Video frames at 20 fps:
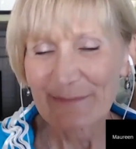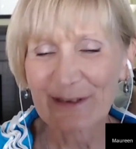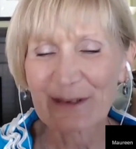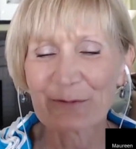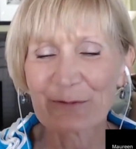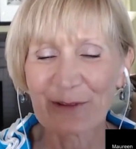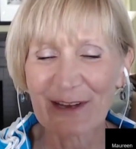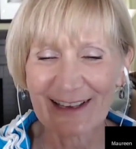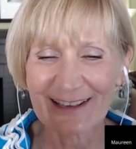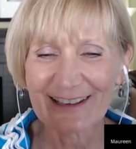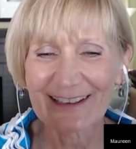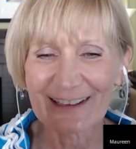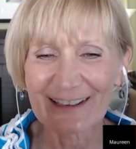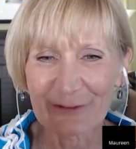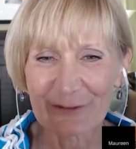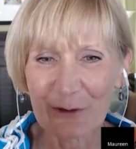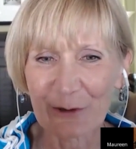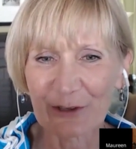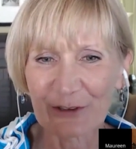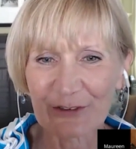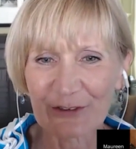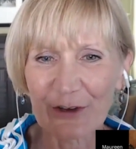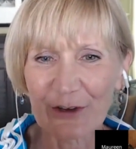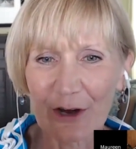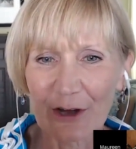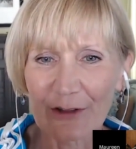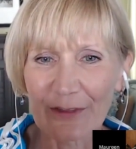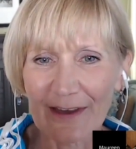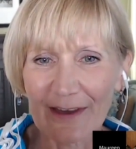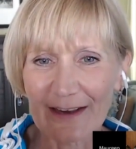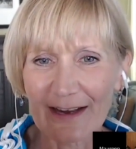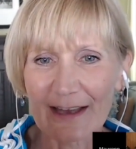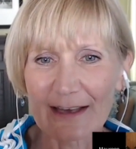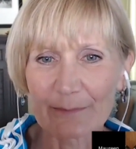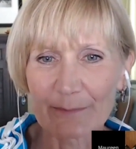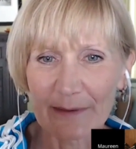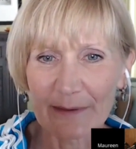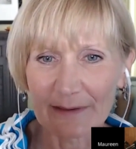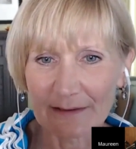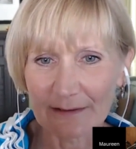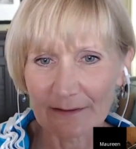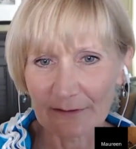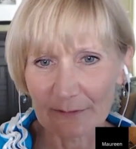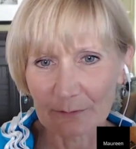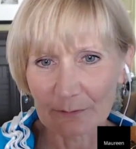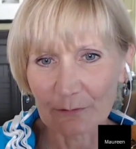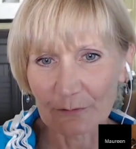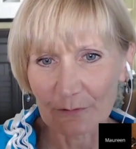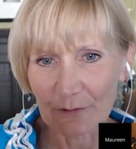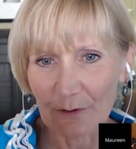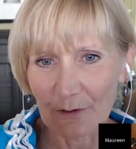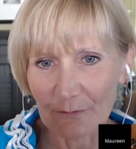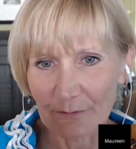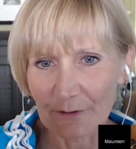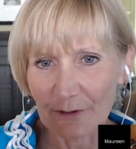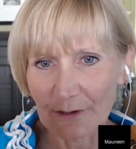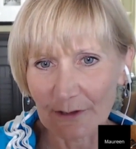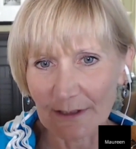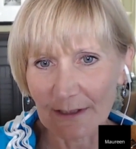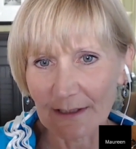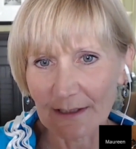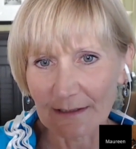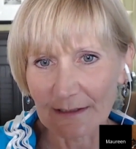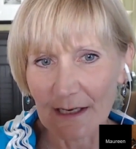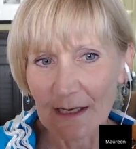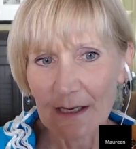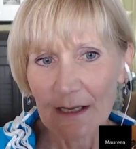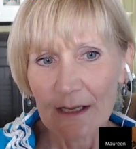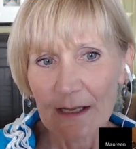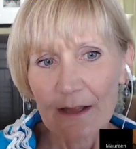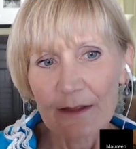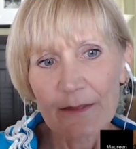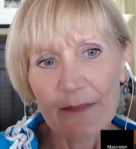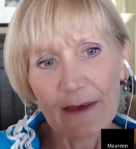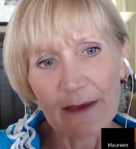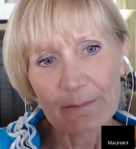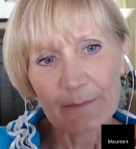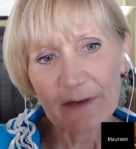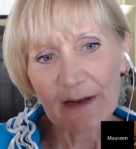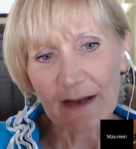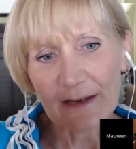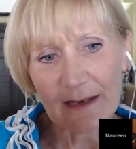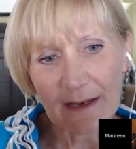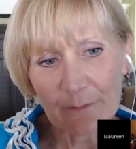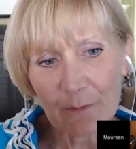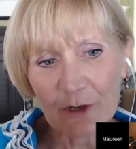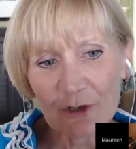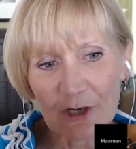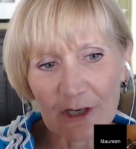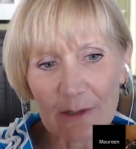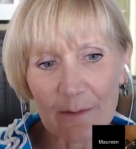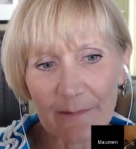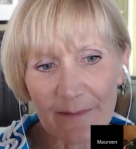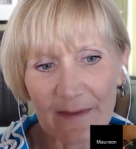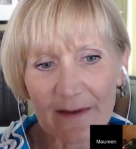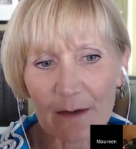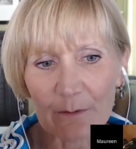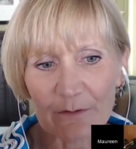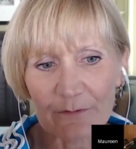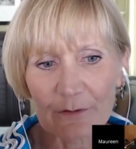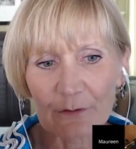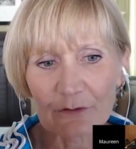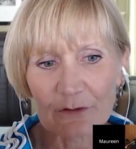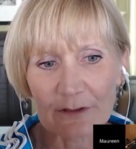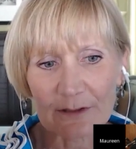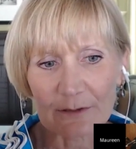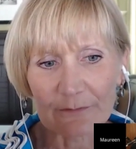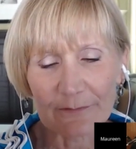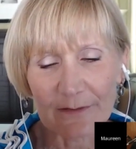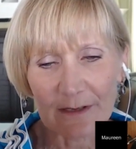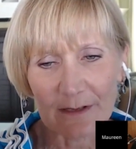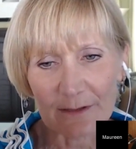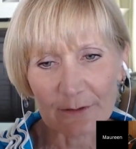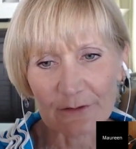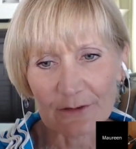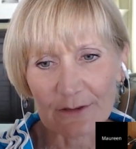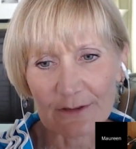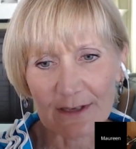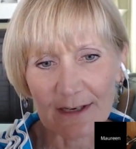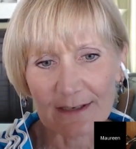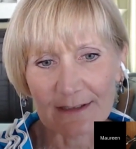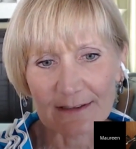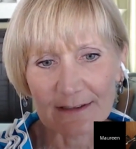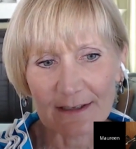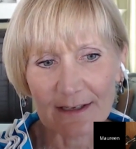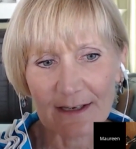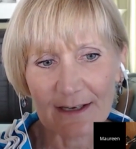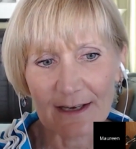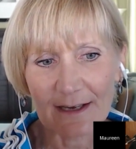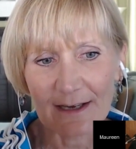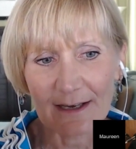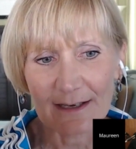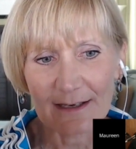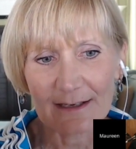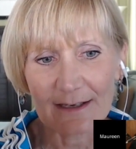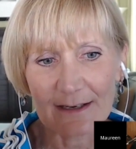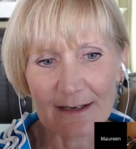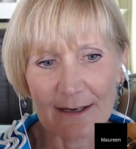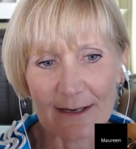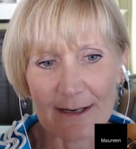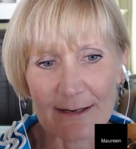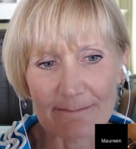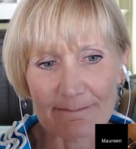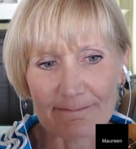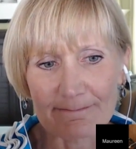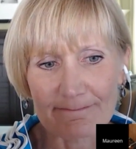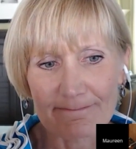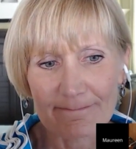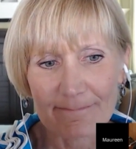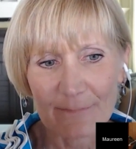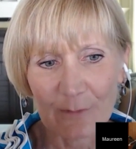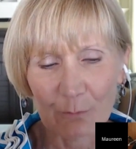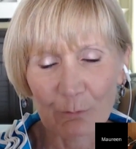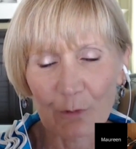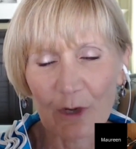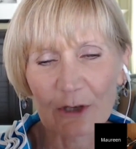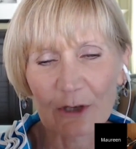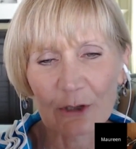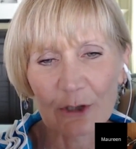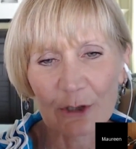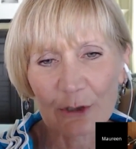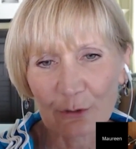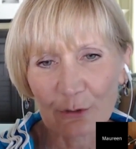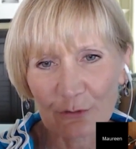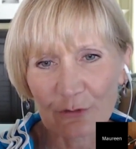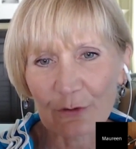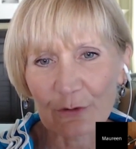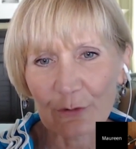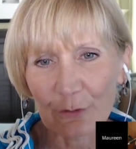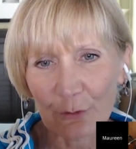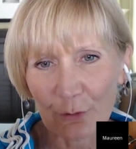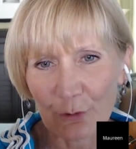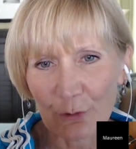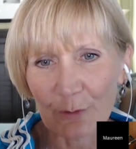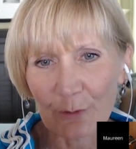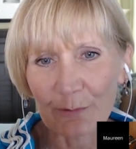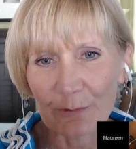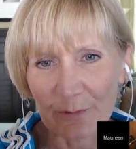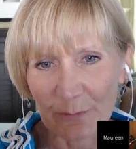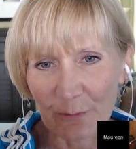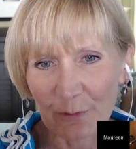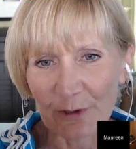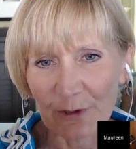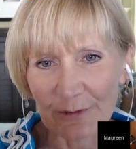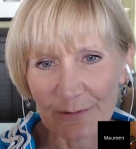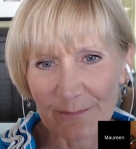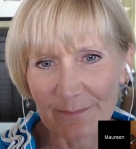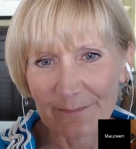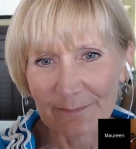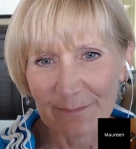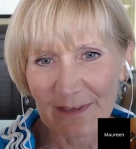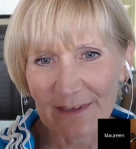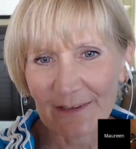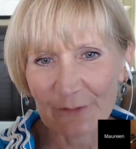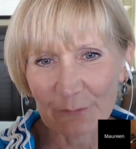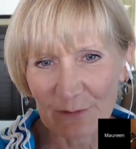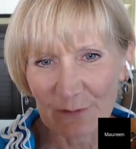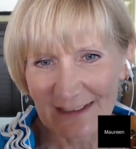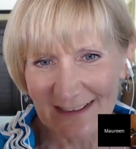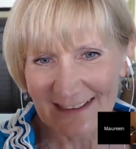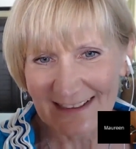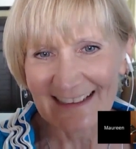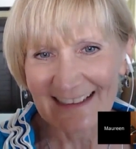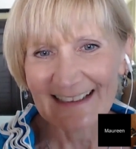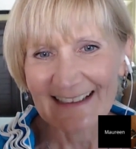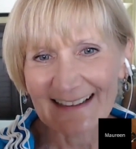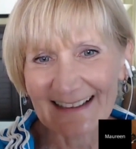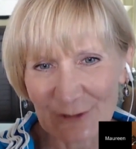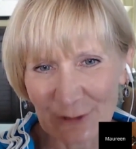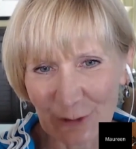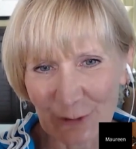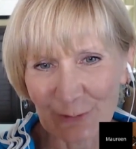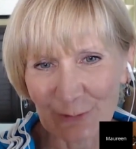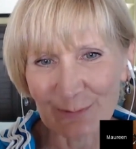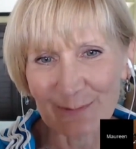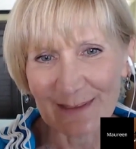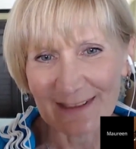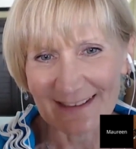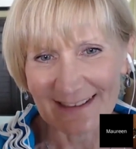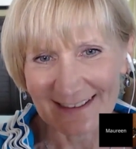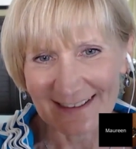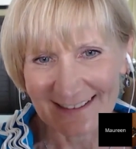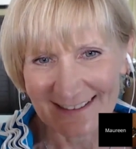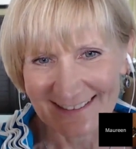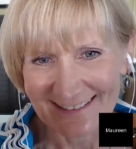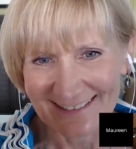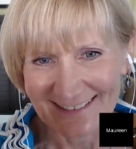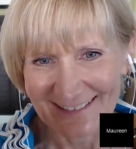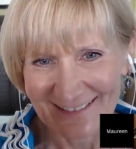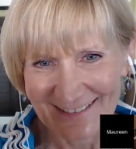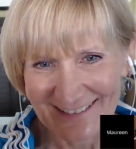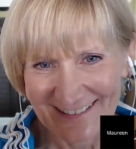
But in reality, of course, all that had been smoothed over. And that, but I, I want to talk about that. I refuse to let you fail exercise. I um, rarely use it in the corporate world because really they don't mean it.